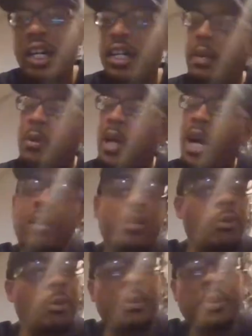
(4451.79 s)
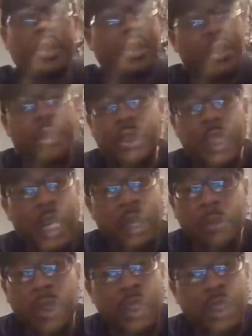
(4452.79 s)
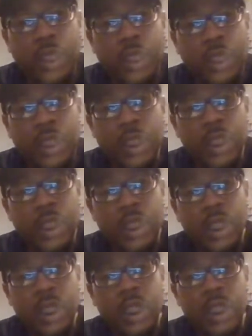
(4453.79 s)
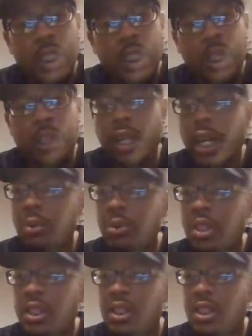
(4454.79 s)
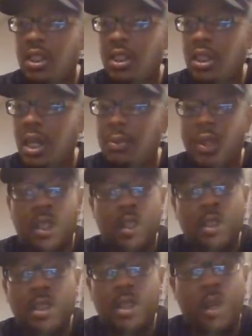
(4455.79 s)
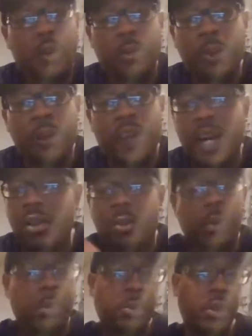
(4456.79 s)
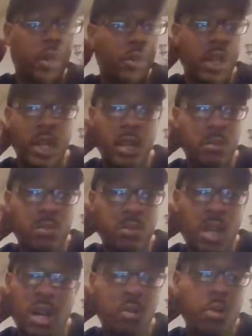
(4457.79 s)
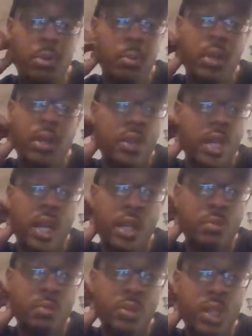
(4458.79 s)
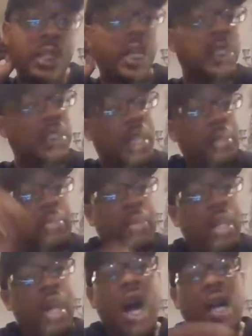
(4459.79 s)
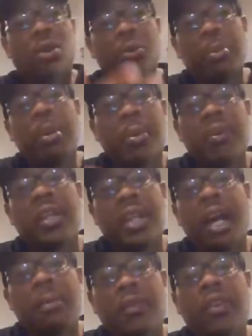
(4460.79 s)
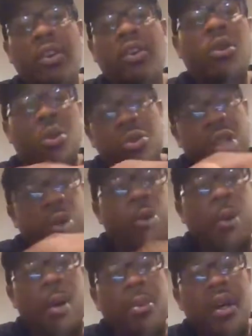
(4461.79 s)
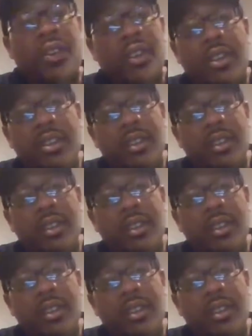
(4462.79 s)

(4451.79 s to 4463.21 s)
I don't even remember what the girl's name is, y'all. Her name was something Colbreth. I don't remember her name. I don't remember her name. Ain't that something? I don't remember the name of the girl who killed my brother.